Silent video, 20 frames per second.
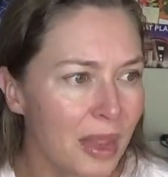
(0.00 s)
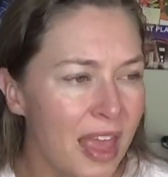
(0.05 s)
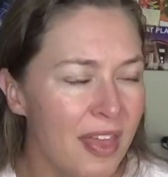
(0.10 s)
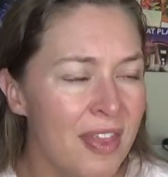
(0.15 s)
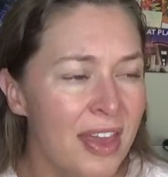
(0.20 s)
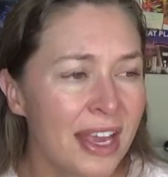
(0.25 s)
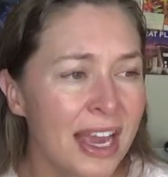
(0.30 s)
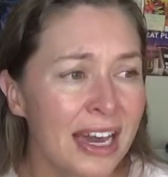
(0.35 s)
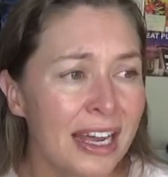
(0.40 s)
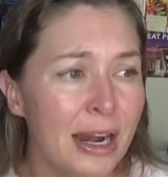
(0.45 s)

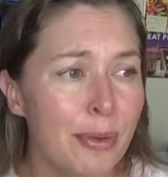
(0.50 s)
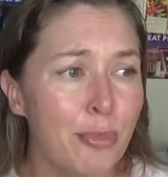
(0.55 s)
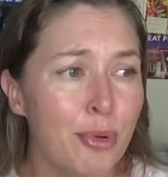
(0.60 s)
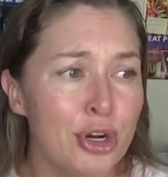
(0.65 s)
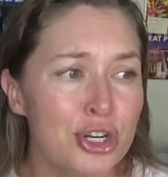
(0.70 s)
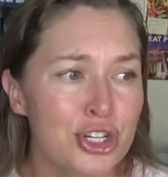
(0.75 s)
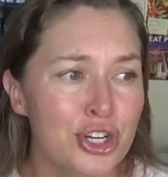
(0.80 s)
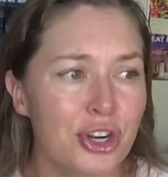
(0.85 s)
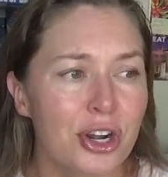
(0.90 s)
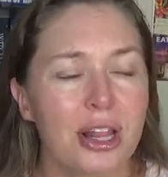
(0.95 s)
they kind of
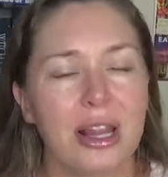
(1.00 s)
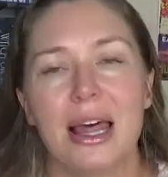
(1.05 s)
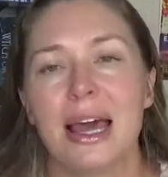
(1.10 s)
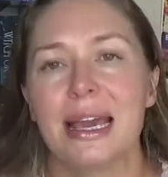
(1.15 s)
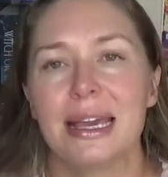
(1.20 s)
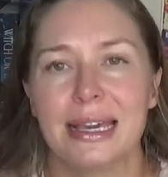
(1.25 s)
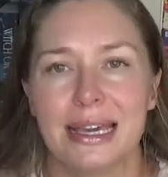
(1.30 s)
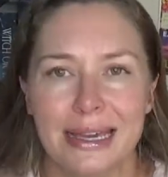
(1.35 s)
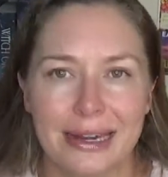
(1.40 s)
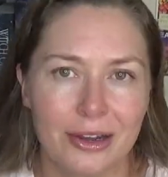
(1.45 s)
push her to
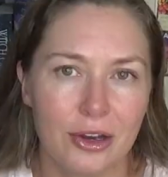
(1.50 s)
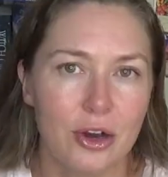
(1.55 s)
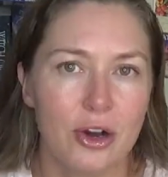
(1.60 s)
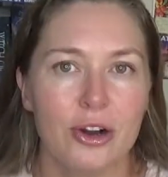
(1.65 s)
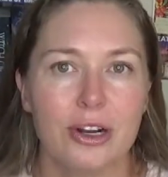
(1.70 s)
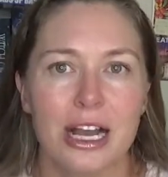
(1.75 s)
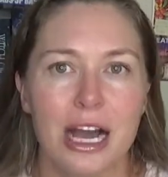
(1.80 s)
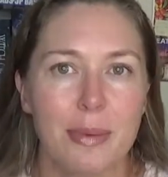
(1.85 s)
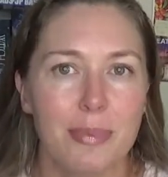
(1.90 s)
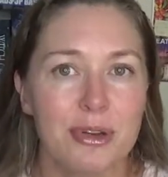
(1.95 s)
like get a
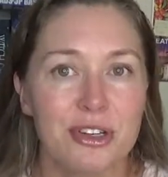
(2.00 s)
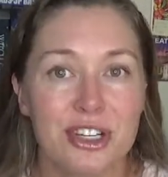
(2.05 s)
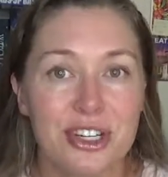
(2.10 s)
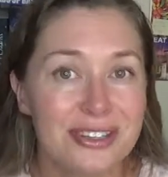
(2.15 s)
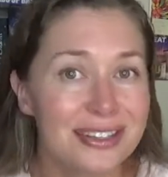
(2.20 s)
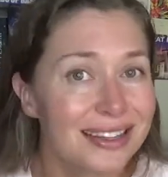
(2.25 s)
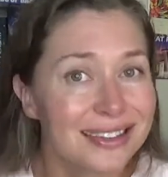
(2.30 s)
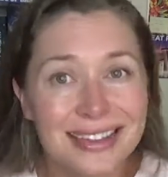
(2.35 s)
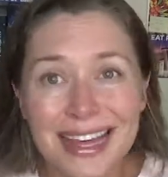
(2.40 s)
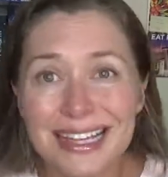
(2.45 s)
hookup and
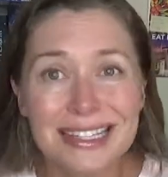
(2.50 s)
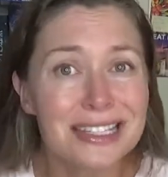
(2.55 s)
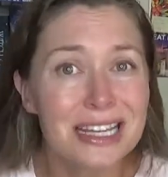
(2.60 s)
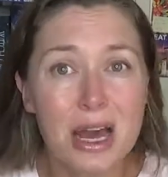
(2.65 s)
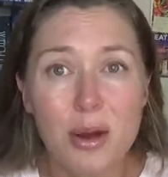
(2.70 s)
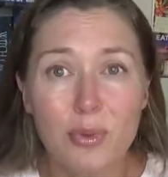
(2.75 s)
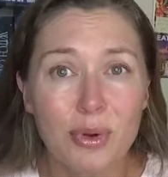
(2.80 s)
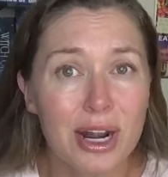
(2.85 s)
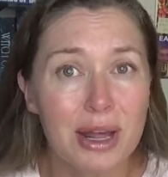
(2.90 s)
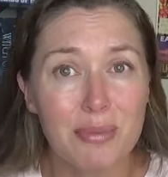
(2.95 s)
she's like that's
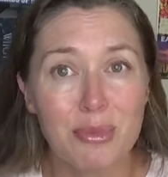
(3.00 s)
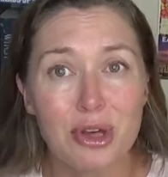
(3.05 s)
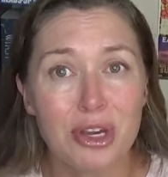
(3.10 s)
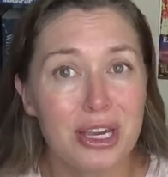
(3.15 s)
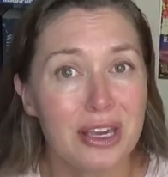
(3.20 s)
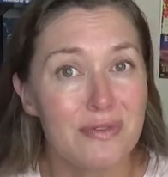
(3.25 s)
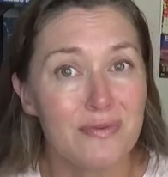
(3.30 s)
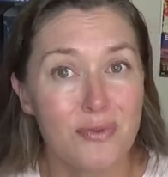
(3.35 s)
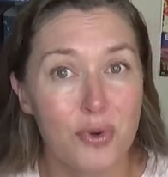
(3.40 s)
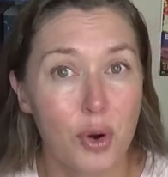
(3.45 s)
not what i'm
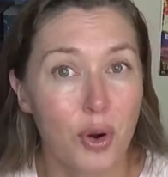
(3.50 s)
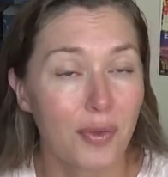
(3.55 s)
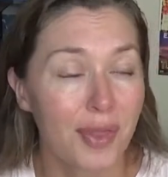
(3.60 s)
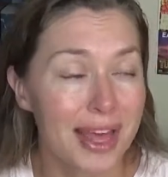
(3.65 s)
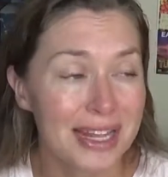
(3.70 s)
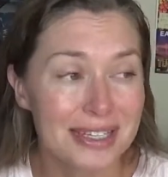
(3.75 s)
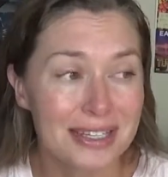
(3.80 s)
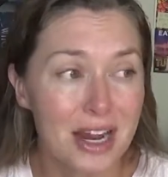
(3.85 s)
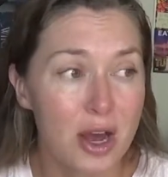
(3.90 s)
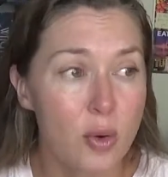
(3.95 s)
looking for
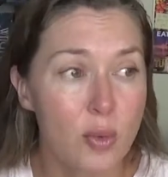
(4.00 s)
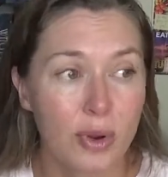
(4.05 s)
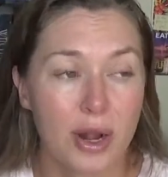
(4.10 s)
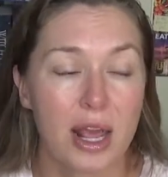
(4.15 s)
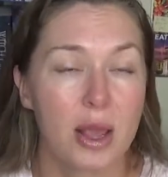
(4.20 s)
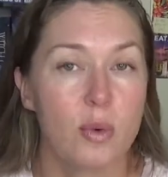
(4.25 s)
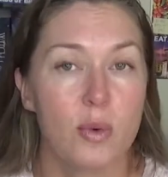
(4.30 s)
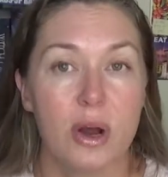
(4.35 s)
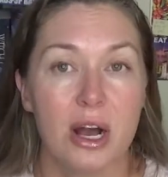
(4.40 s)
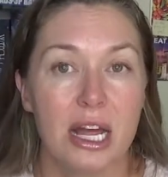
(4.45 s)
that's not what
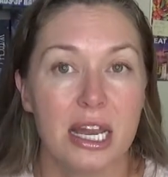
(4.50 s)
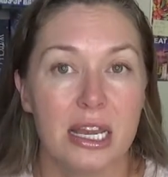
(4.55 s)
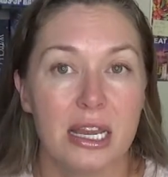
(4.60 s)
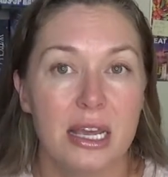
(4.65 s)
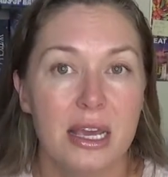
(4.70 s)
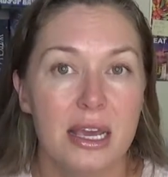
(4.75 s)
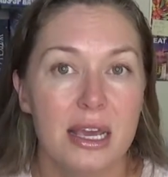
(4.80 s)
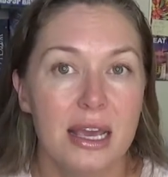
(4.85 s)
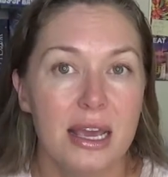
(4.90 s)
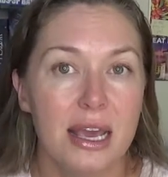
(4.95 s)
i want
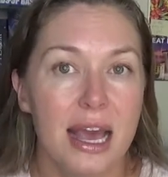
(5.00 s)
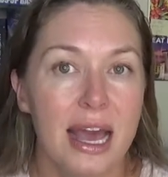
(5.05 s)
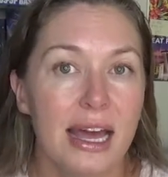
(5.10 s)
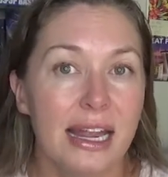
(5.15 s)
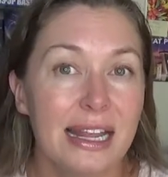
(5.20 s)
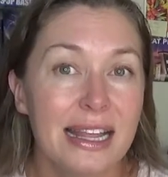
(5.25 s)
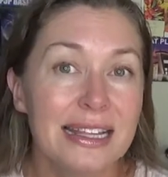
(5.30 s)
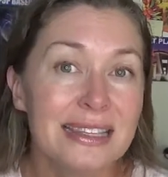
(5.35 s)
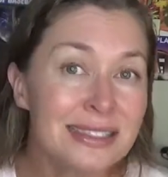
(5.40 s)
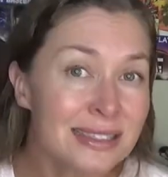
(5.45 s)

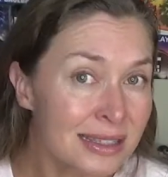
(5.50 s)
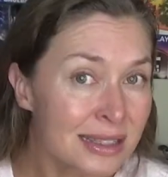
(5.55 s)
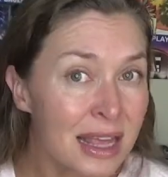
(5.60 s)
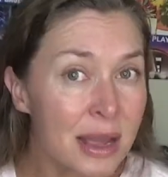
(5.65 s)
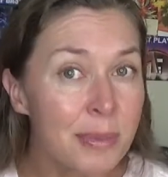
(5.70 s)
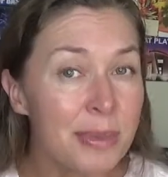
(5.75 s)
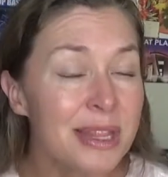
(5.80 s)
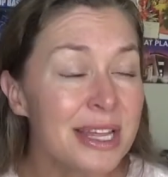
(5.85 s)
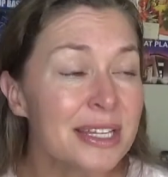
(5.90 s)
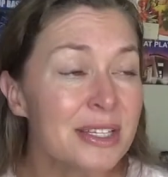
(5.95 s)
and it's
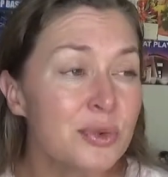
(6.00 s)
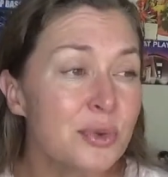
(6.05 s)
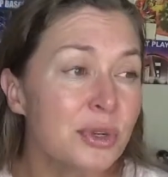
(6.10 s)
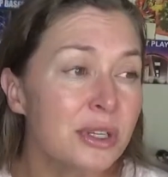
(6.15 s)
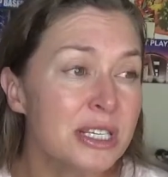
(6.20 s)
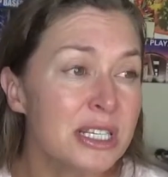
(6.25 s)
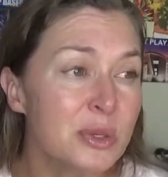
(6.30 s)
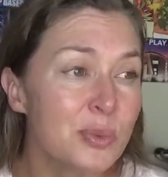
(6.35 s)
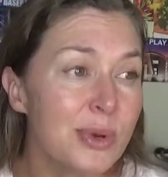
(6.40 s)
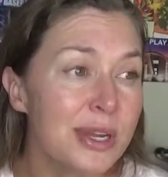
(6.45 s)
i mean that's
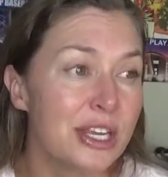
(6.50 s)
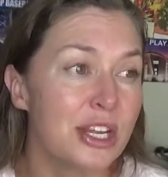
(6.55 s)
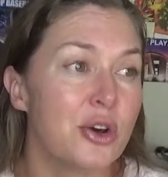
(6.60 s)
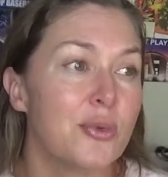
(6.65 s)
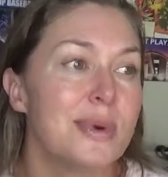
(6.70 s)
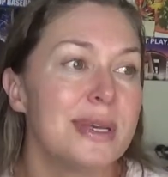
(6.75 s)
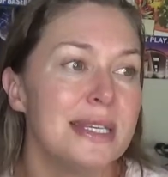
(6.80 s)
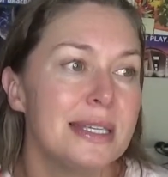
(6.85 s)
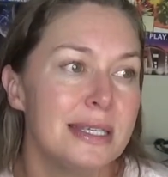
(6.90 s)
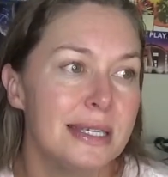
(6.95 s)
really sweet you know
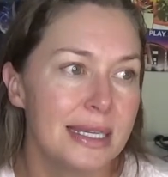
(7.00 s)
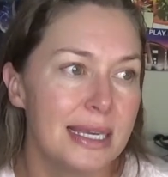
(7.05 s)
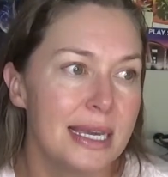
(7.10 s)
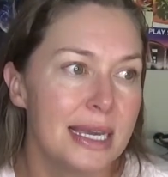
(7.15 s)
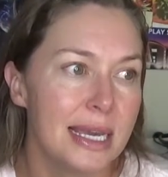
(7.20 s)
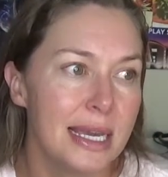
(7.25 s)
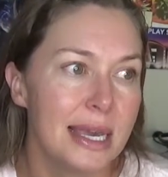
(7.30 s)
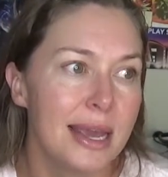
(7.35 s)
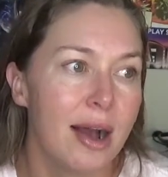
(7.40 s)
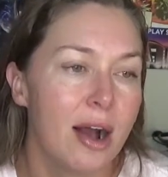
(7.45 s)
we
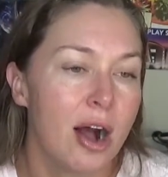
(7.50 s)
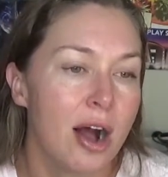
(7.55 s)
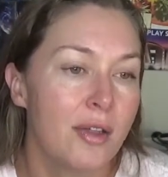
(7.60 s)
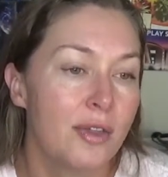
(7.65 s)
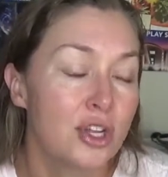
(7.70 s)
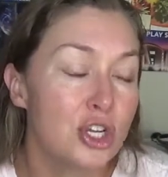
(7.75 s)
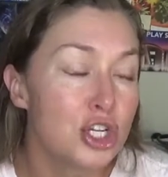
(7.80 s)
see on the